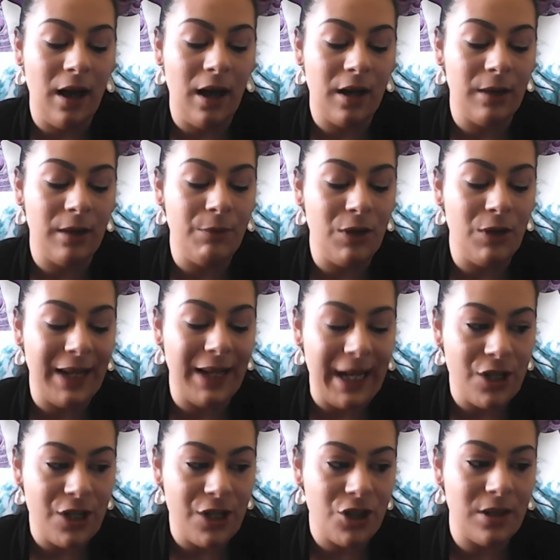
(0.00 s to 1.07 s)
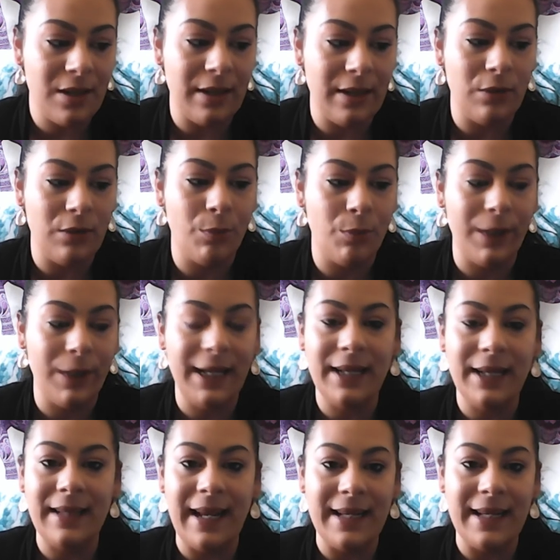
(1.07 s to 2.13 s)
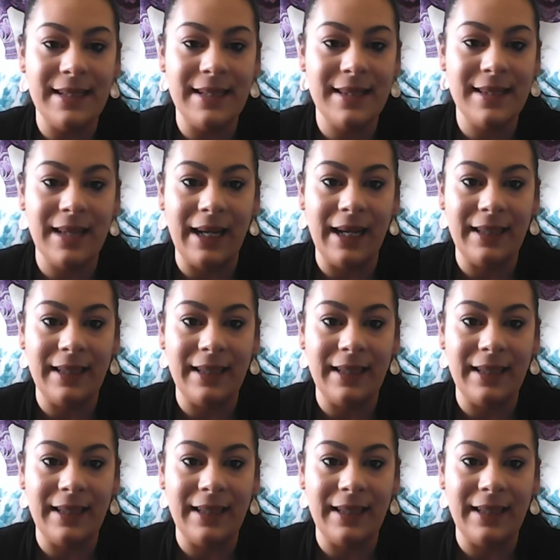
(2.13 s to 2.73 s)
communication skill, bringing in that insight,